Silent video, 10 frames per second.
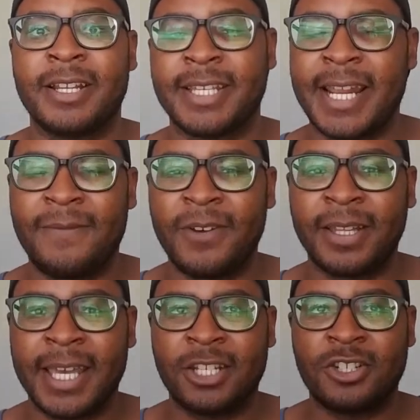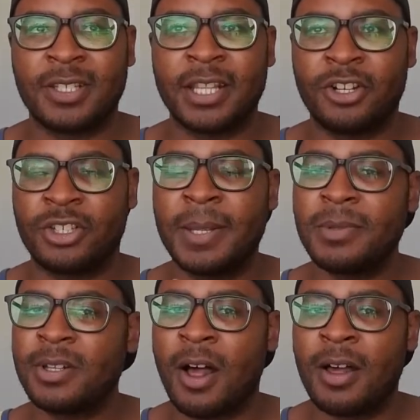and I feel like it's just like there's some
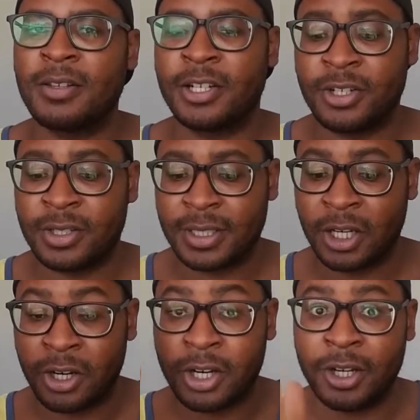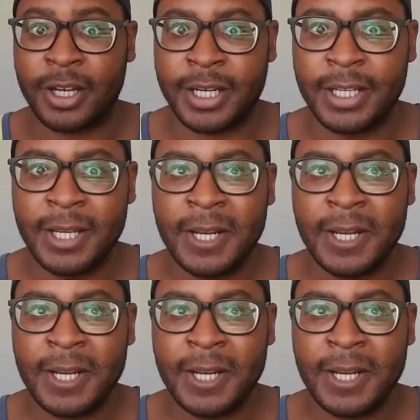songs they're good,